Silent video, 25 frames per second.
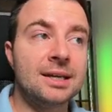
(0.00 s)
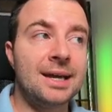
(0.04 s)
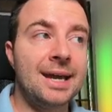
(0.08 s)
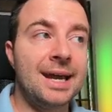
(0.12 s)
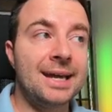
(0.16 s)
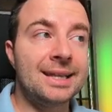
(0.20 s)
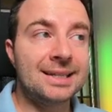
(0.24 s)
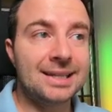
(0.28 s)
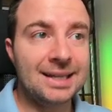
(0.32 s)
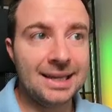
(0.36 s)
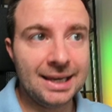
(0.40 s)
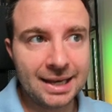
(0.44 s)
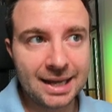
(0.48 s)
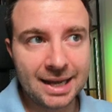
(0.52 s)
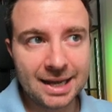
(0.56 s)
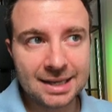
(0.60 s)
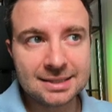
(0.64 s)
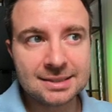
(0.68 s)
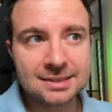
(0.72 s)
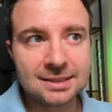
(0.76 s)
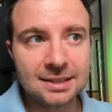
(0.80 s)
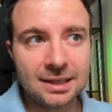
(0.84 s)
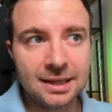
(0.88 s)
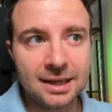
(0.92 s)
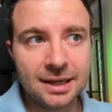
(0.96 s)
and
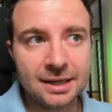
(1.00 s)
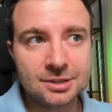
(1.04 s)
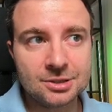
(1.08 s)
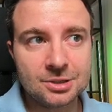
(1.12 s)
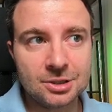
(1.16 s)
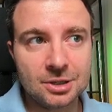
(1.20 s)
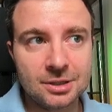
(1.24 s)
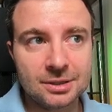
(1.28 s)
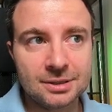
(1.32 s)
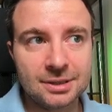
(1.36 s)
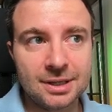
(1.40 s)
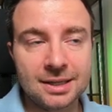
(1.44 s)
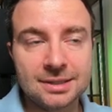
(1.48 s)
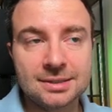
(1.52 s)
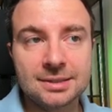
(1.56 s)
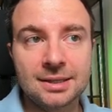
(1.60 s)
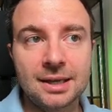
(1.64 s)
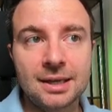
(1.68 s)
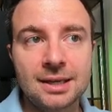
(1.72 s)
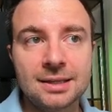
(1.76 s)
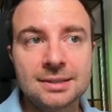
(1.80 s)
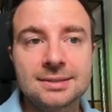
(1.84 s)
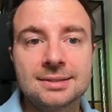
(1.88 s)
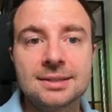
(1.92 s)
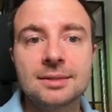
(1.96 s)
class selector, that's
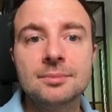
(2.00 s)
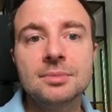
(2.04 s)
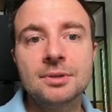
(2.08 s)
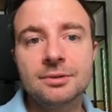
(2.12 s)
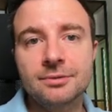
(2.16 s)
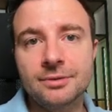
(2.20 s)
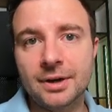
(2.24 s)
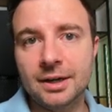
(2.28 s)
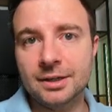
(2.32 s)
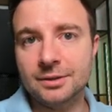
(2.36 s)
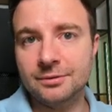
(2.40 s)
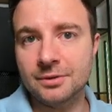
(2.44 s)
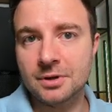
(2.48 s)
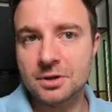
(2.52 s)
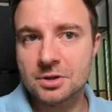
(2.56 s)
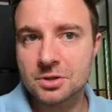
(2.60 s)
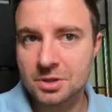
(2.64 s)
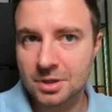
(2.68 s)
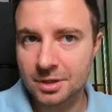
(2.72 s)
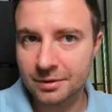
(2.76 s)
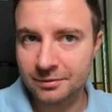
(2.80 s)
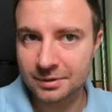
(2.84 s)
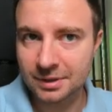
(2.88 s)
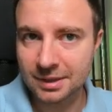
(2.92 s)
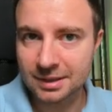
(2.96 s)
a simplified
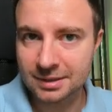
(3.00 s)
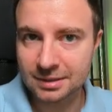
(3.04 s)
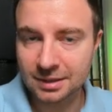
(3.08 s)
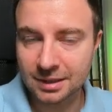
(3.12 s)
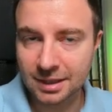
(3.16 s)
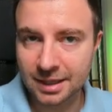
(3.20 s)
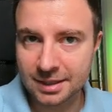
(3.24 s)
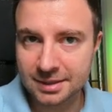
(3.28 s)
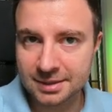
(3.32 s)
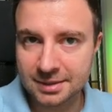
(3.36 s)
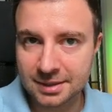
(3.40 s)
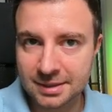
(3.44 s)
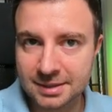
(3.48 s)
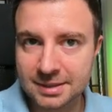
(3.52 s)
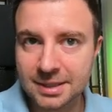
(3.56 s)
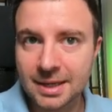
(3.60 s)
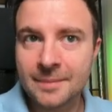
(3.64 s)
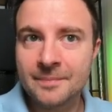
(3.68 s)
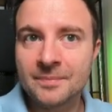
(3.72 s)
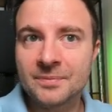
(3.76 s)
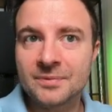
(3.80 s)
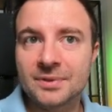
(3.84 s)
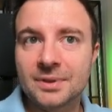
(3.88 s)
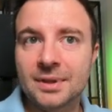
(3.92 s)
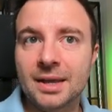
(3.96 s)
version of these
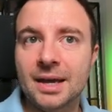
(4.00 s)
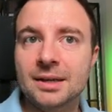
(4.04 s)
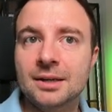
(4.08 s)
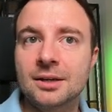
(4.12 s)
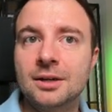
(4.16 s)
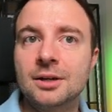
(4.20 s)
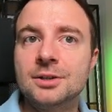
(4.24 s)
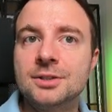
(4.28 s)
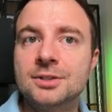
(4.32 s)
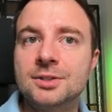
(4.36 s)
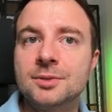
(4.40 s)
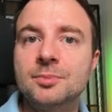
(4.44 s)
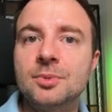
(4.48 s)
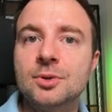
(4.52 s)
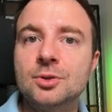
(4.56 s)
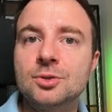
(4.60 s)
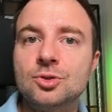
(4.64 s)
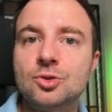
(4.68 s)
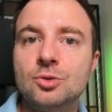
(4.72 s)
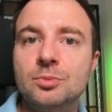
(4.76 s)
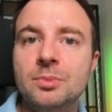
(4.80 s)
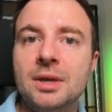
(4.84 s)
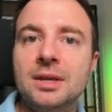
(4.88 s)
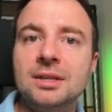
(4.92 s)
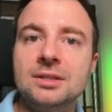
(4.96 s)
classes that are
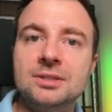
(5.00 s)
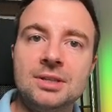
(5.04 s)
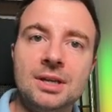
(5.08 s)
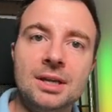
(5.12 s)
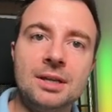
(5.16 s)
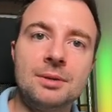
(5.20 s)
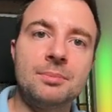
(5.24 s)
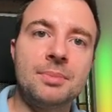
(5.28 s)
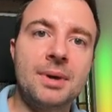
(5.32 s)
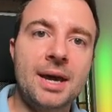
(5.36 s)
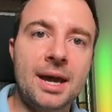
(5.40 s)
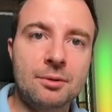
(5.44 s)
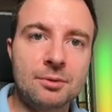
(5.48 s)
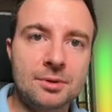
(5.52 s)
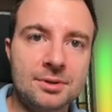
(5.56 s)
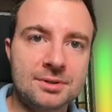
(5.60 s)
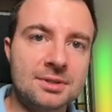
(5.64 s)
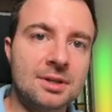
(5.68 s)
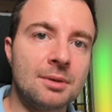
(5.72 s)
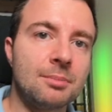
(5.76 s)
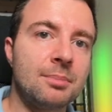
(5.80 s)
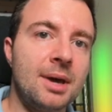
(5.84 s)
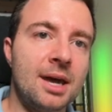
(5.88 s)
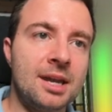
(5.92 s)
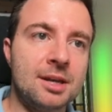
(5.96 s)
supposed to maintain backwards
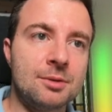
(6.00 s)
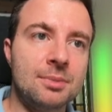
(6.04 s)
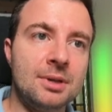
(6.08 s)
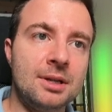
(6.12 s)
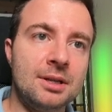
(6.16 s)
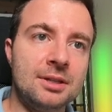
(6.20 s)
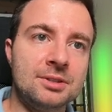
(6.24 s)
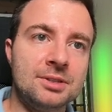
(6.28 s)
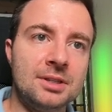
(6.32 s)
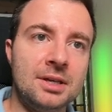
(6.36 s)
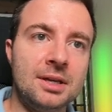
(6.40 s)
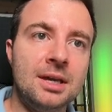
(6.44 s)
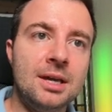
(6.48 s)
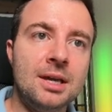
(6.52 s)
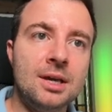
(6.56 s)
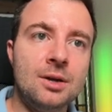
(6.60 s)
compatibility